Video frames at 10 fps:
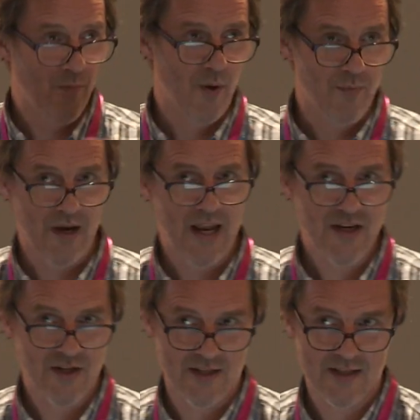
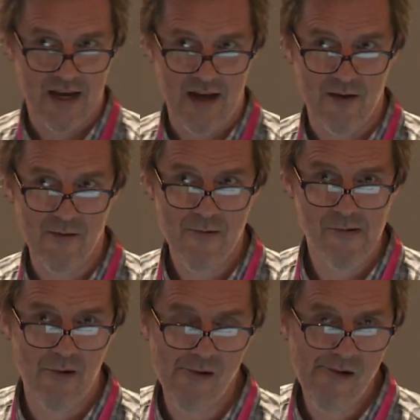population scale.
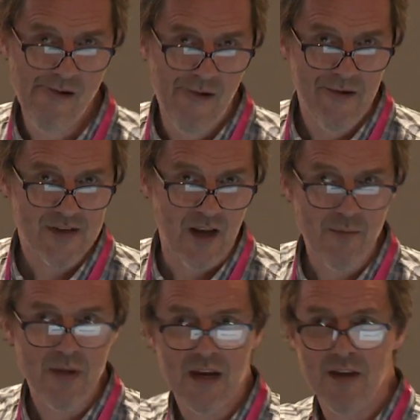So let
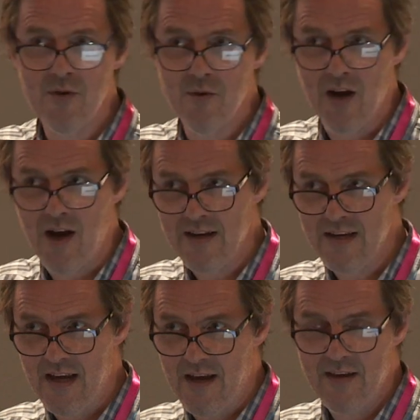me give you an
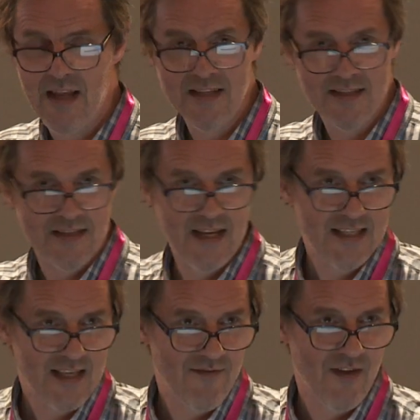idea. Let's,
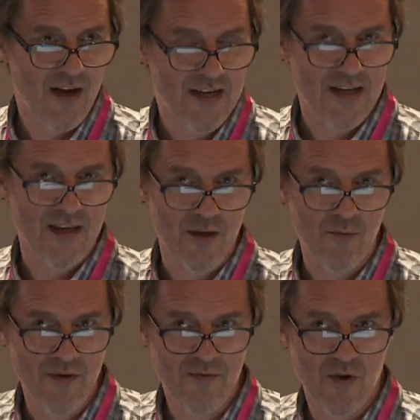let's have the idea that
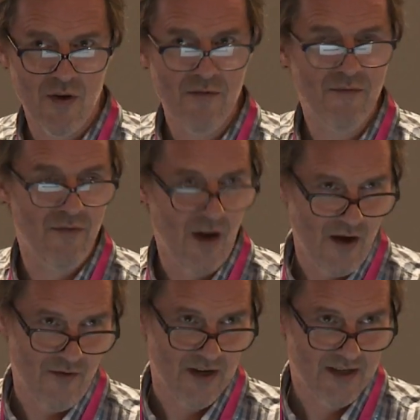we've got a
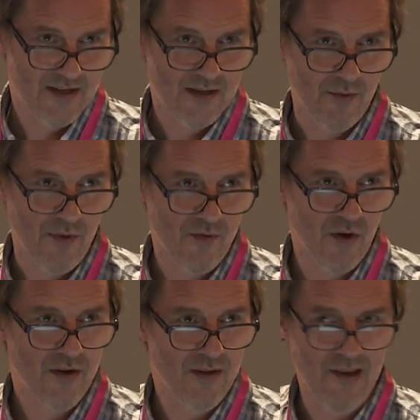virus that we've
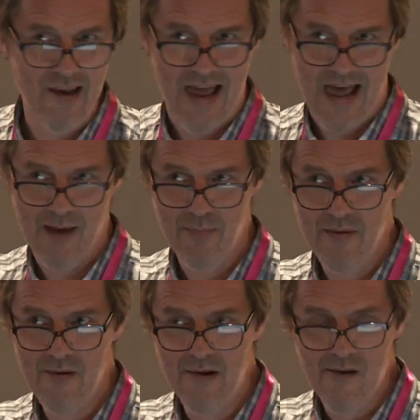got in the lab,
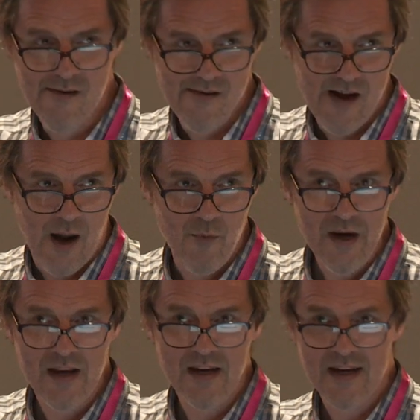and we
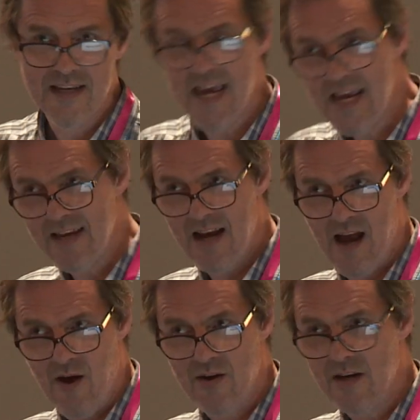can take it
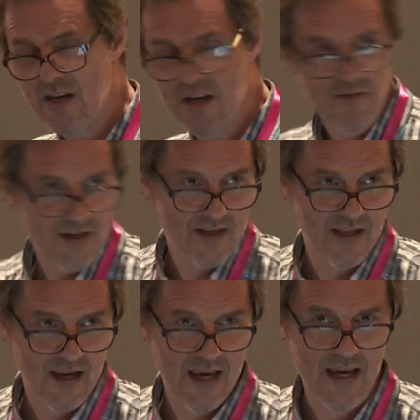out and give it to
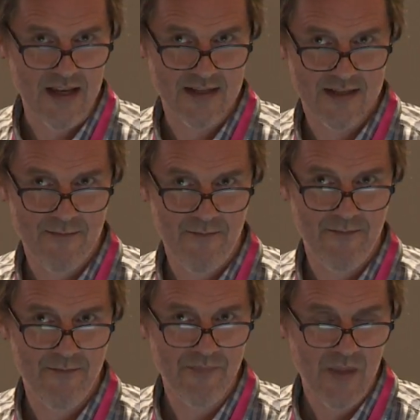the kids.
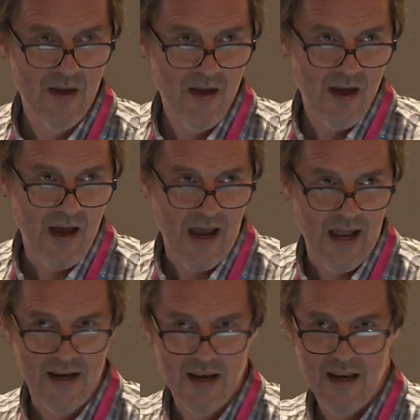
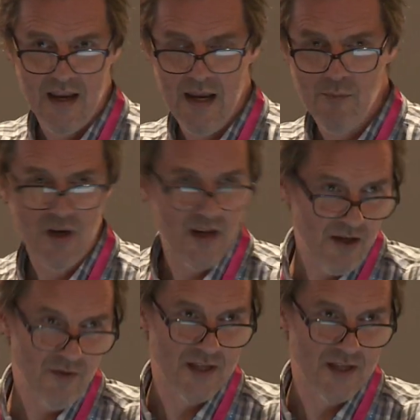And it would kill